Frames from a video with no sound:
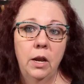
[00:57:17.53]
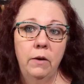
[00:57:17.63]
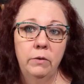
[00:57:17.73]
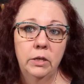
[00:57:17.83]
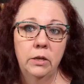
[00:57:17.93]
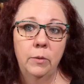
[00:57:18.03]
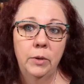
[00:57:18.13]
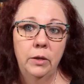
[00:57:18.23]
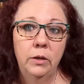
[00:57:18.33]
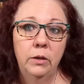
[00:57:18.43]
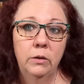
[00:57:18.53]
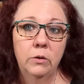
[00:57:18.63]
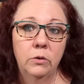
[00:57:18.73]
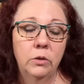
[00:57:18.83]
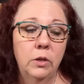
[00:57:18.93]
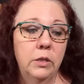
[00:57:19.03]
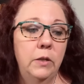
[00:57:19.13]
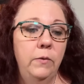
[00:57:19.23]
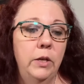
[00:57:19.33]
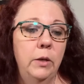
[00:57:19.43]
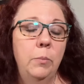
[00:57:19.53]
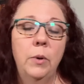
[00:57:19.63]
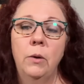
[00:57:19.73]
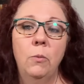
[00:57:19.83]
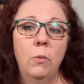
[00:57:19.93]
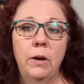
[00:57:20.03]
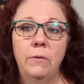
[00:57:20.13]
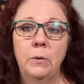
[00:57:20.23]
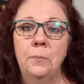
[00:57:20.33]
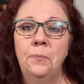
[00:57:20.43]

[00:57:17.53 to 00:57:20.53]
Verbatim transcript: every time he turns on the TV, but whatever.